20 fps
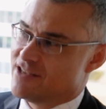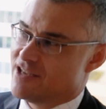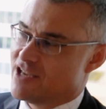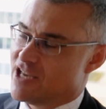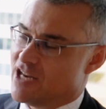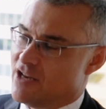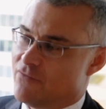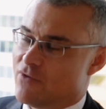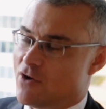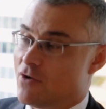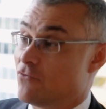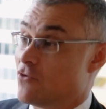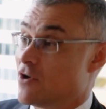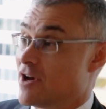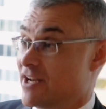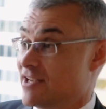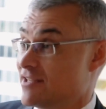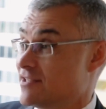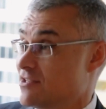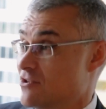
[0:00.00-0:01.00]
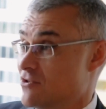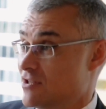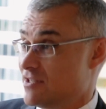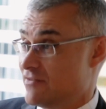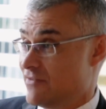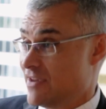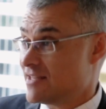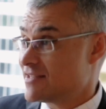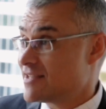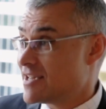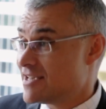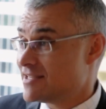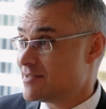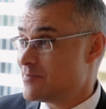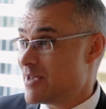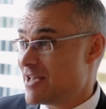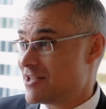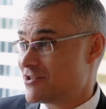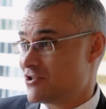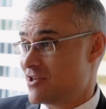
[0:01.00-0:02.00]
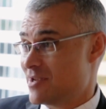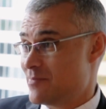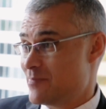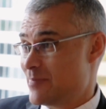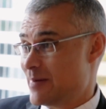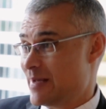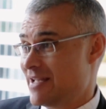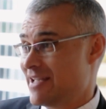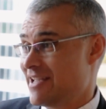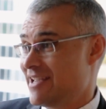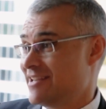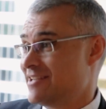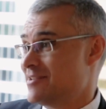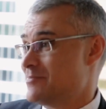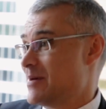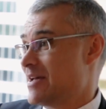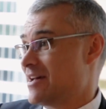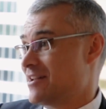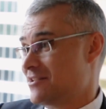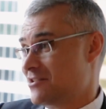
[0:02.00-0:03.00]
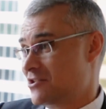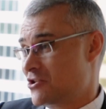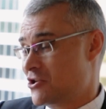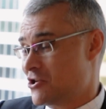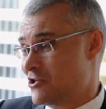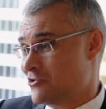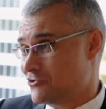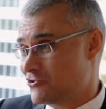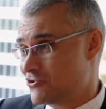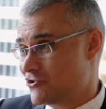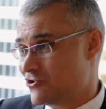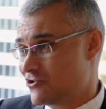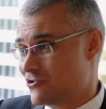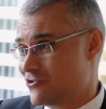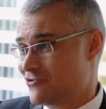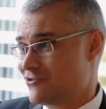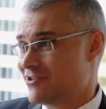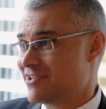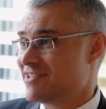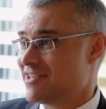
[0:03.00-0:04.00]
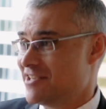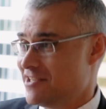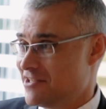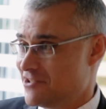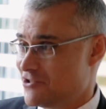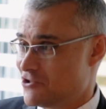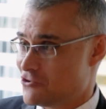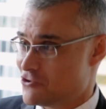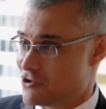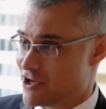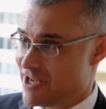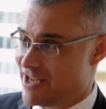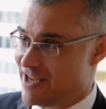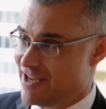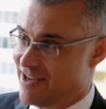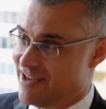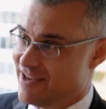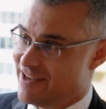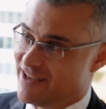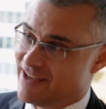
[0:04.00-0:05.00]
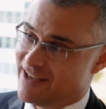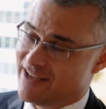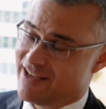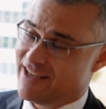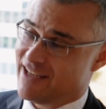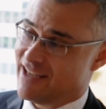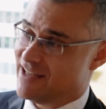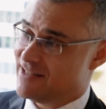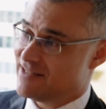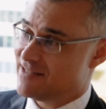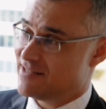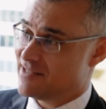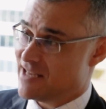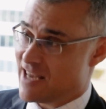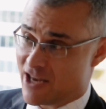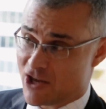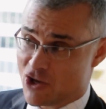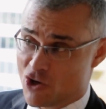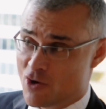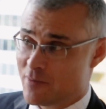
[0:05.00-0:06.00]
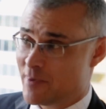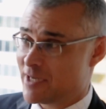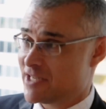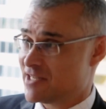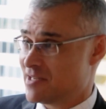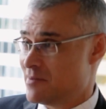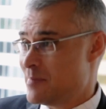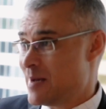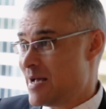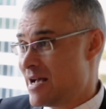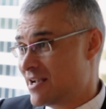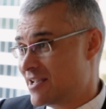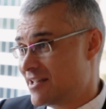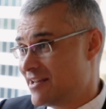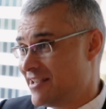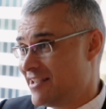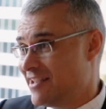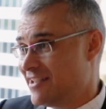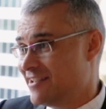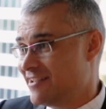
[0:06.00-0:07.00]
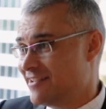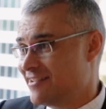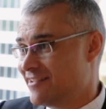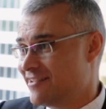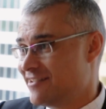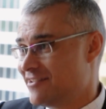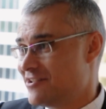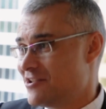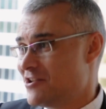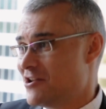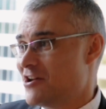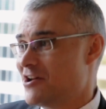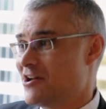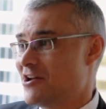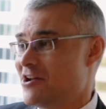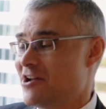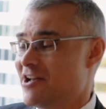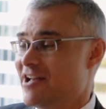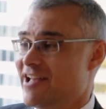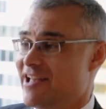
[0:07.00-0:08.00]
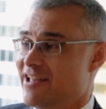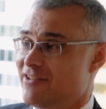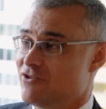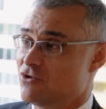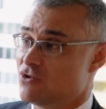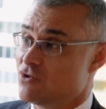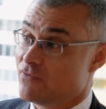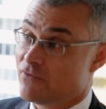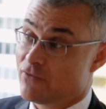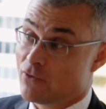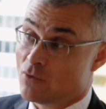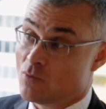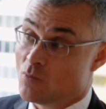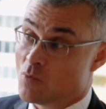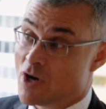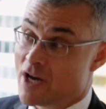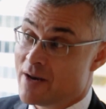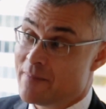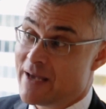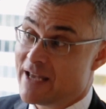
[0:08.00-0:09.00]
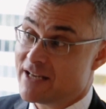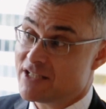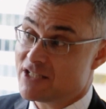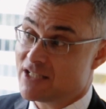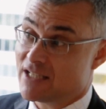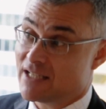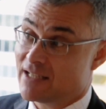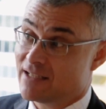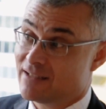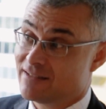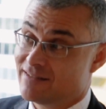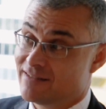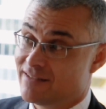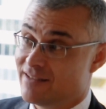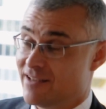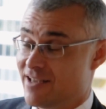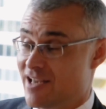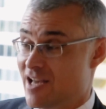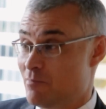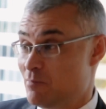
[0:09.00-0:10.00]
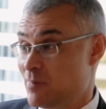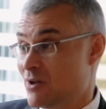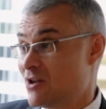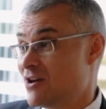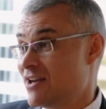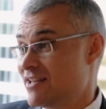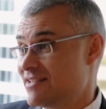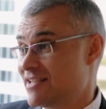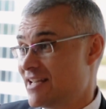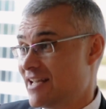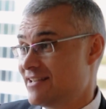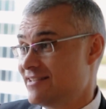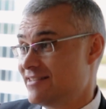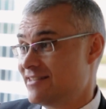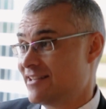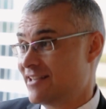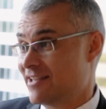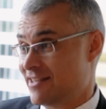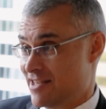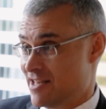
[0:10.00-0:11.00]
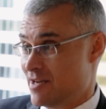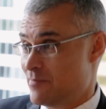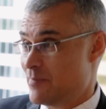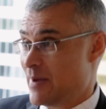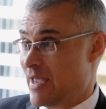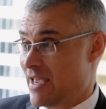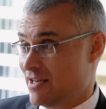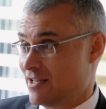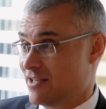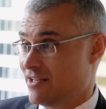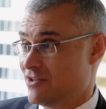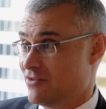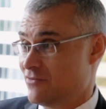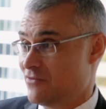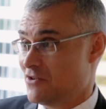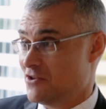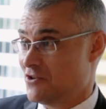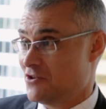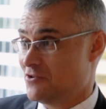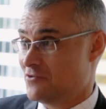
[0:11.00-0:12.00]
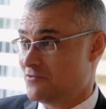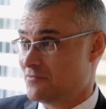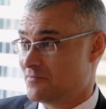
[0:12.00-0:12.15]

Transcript: It involved writing a series of essays about champagne, about its culture, its history, its economics and marketing, food and wine matching, a blind tasting, and then a panel interview.